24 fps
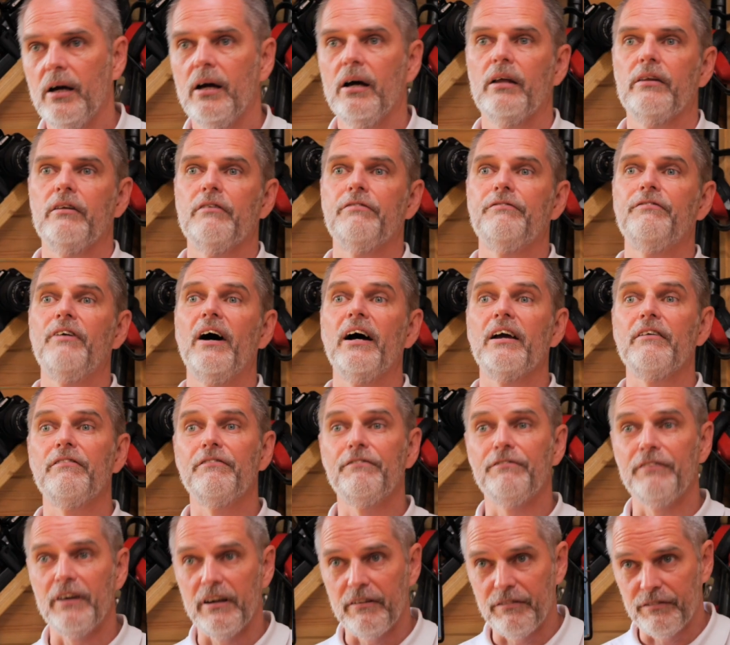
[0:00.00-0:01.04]
The
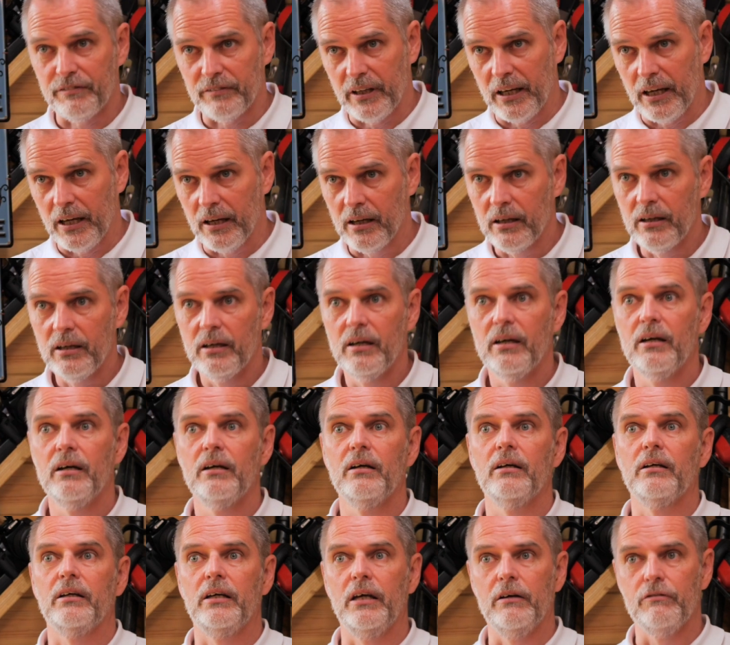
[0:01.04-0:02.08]
550
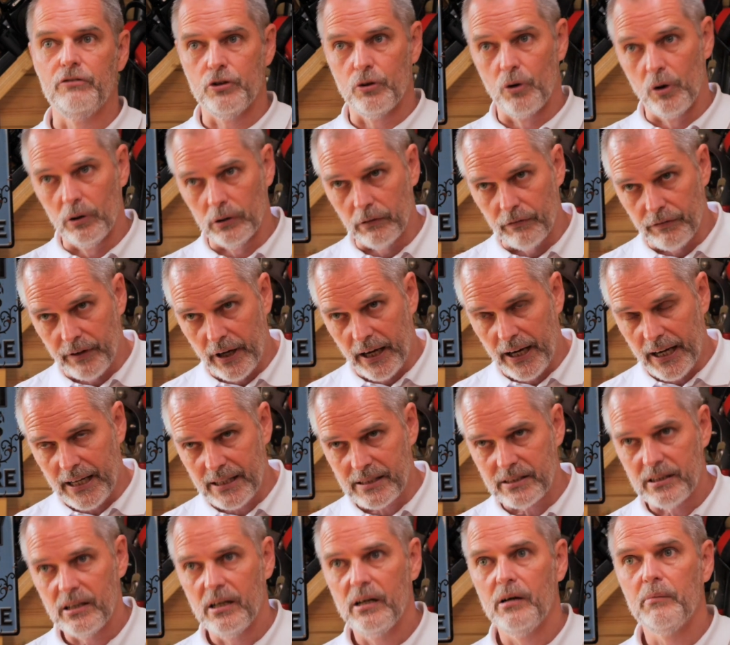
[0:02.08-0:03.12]
gives you all of
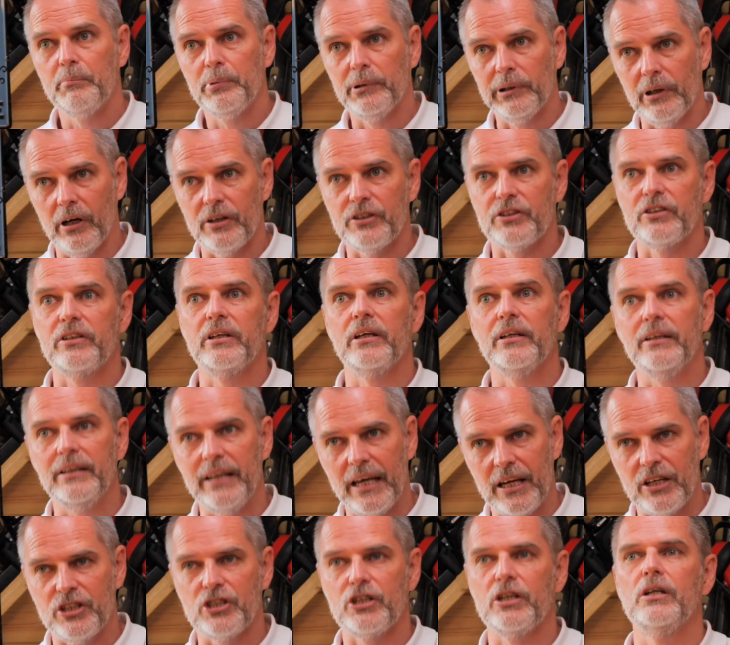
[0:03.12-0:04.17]
that, plus the
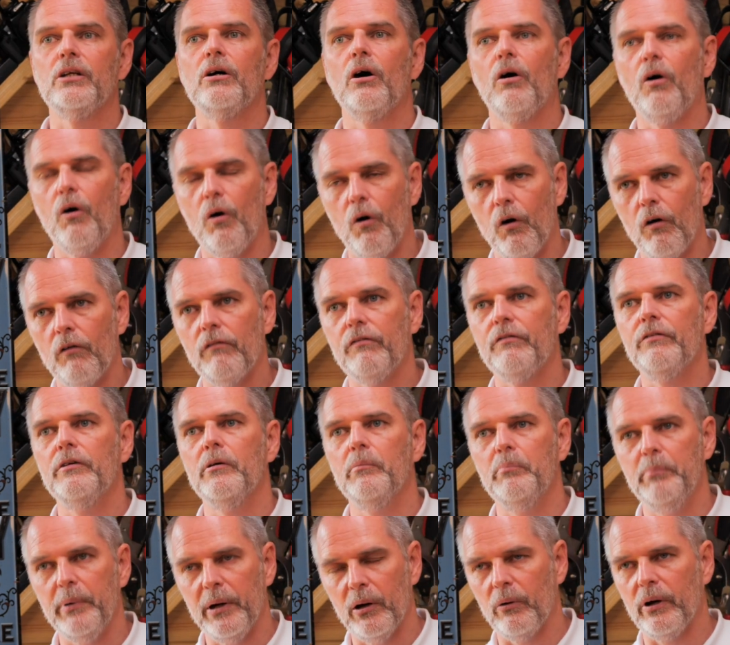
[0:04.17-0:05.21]
addition of the
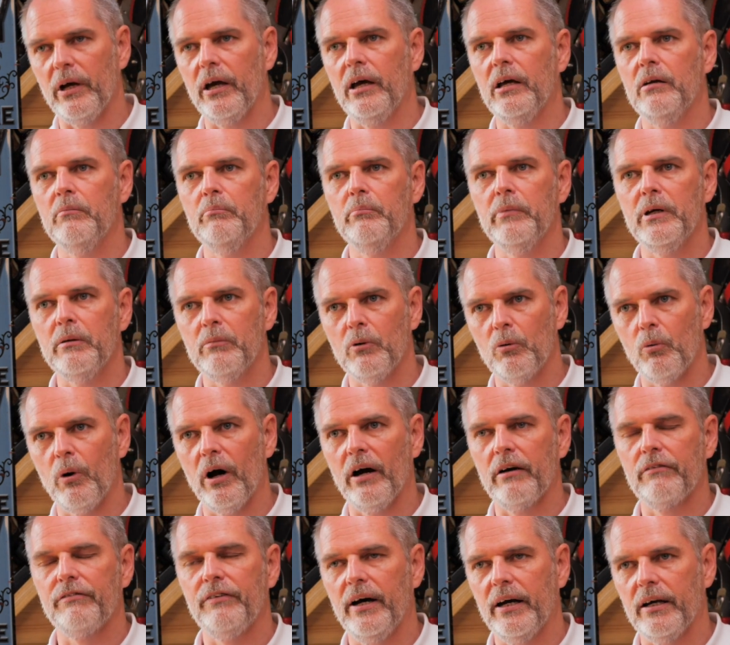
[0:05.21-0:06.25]
built-in MIMO
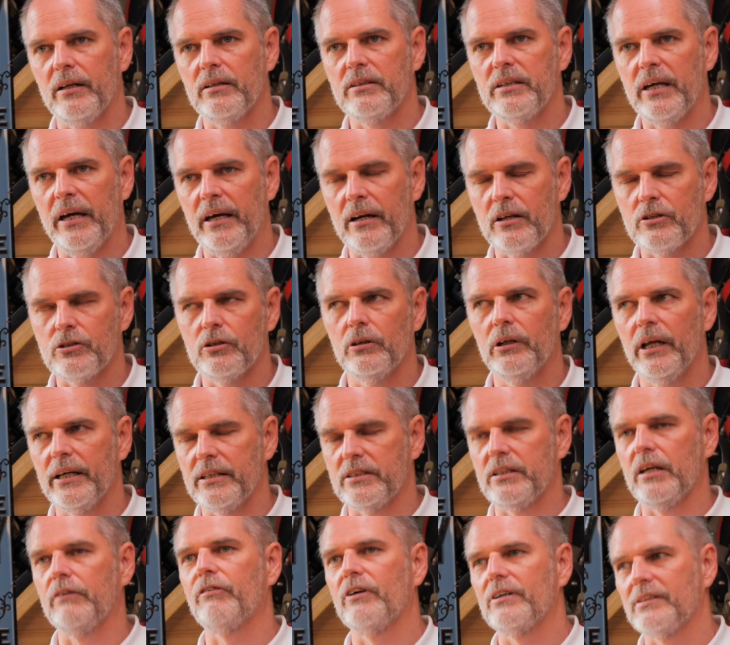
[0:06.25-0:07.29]
Wi-Fi antenna. So let's
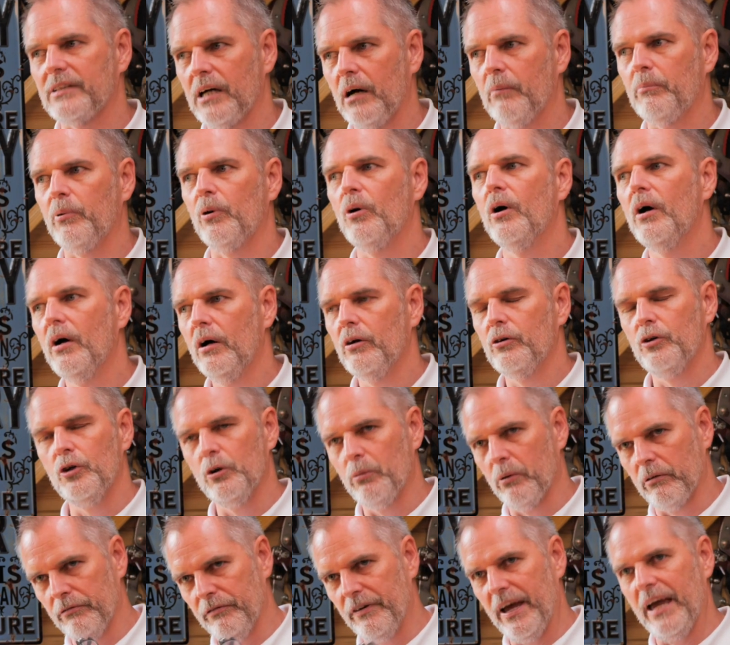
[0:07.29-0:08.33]
say, for example, you
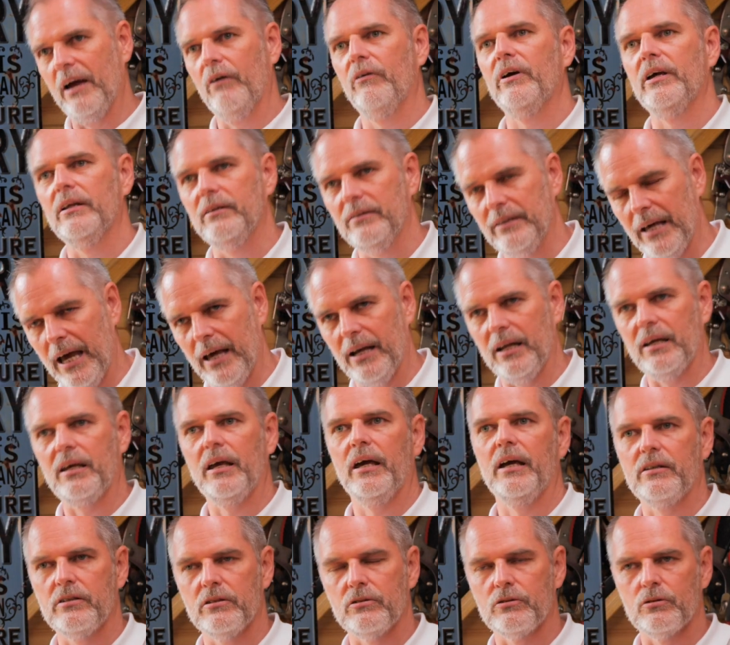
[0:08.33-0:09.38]
were very
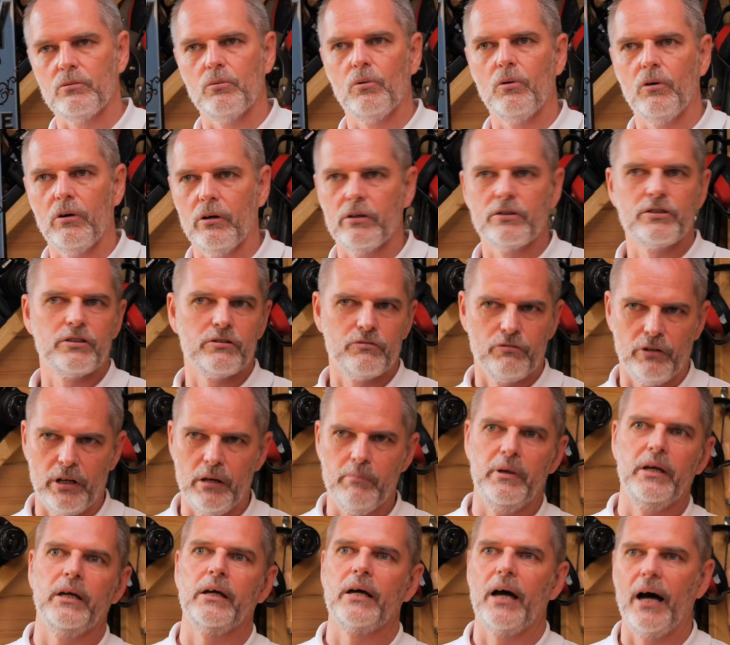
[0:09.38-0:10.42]
dedicated towards
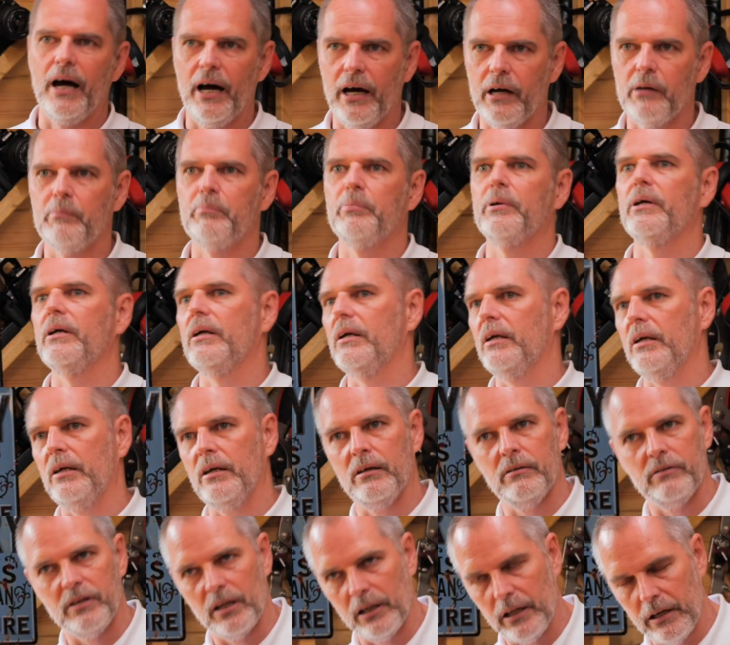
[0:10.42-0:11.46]
streaming
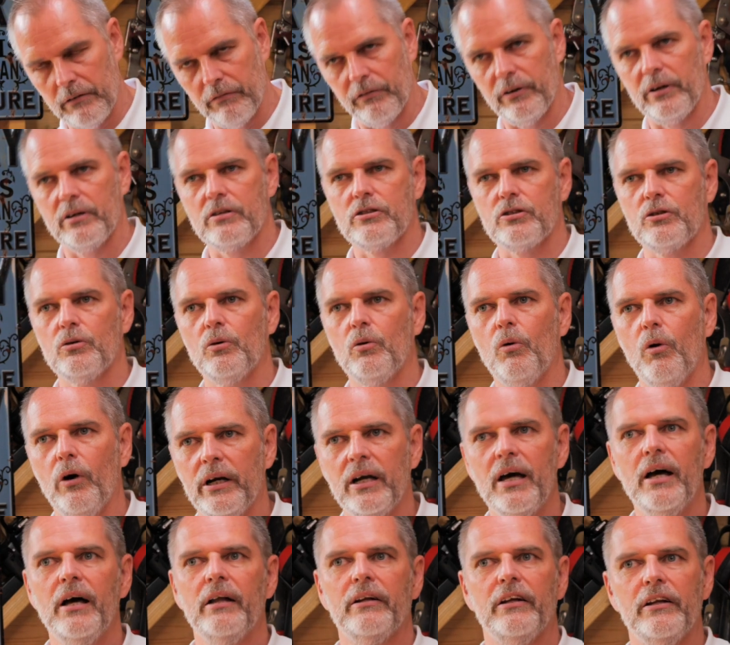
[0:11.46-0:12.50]
IP delivery and so on,
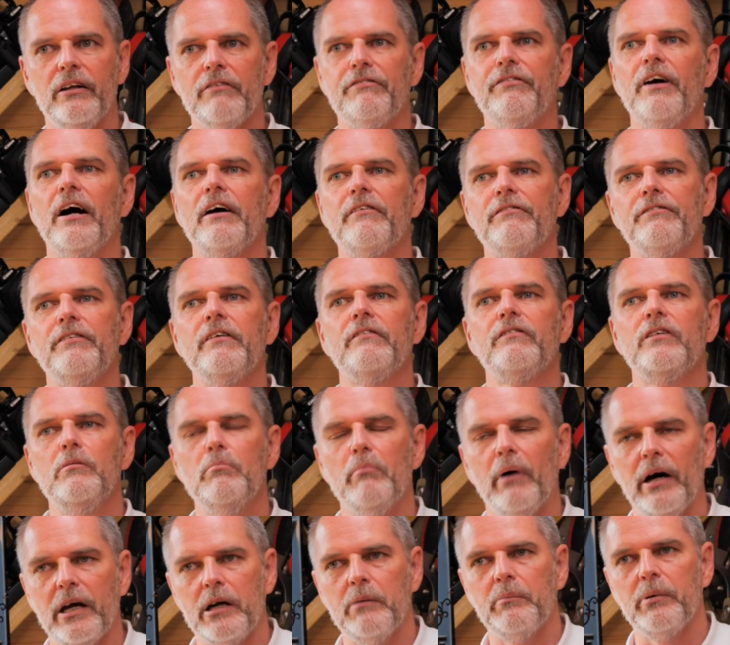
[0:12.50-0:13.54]
then the 550
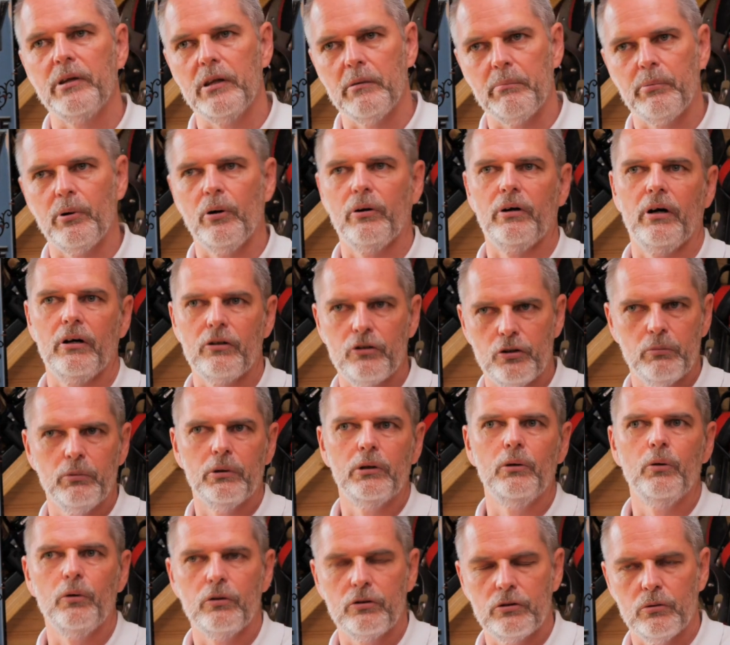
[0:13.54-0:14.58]
might be the product you would
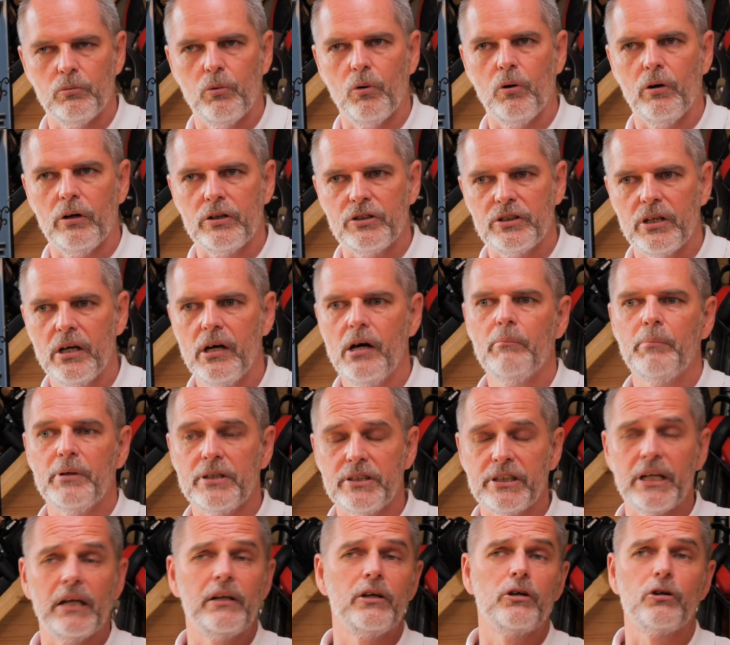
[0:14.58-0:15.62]
look towards. But
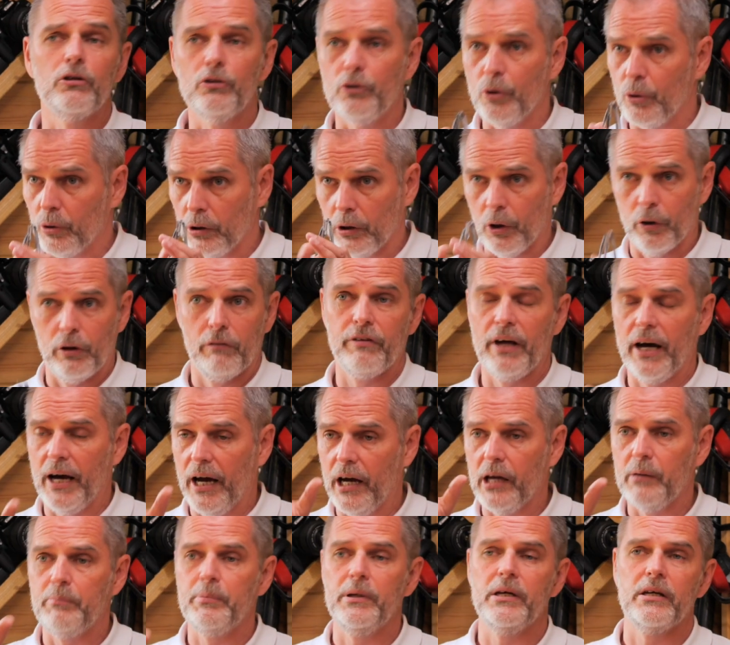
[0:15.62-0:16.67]
certainly you can do a lot of that
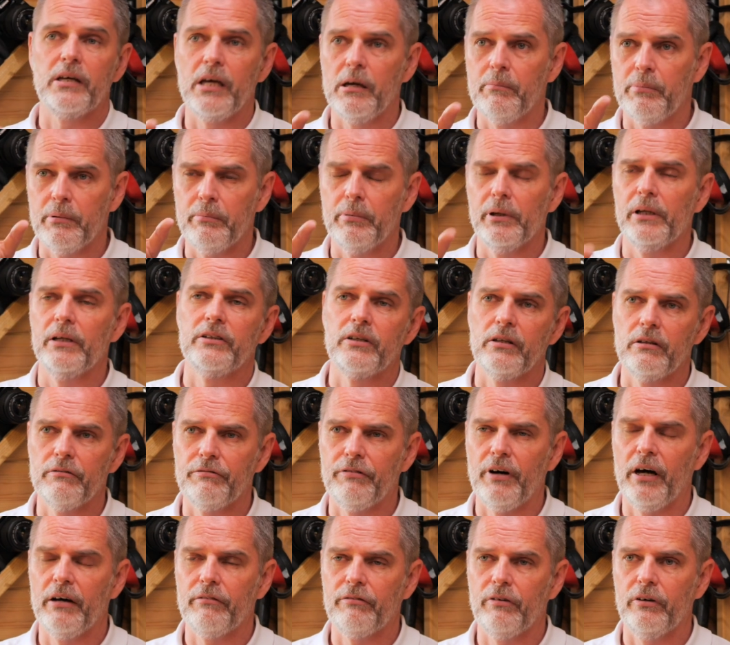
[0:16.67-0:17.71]
IP capability in the
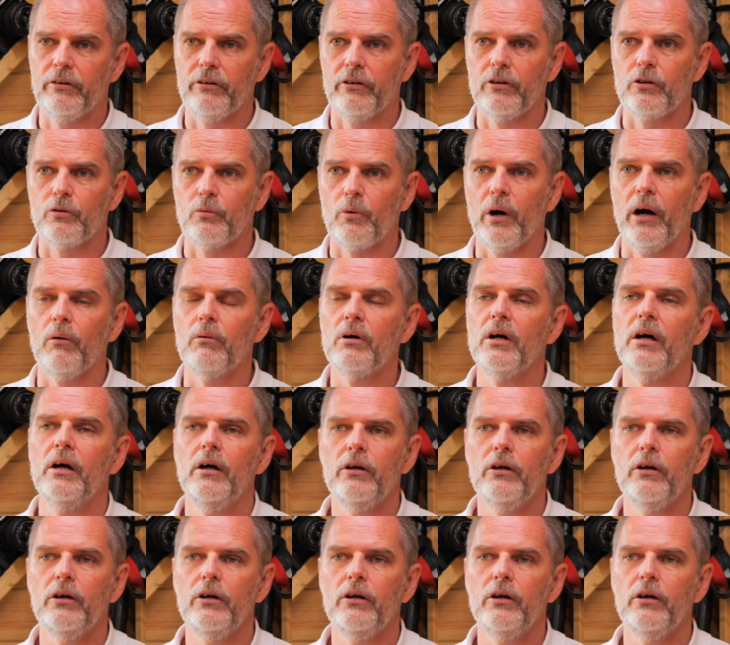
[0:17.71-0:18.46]
500 as well.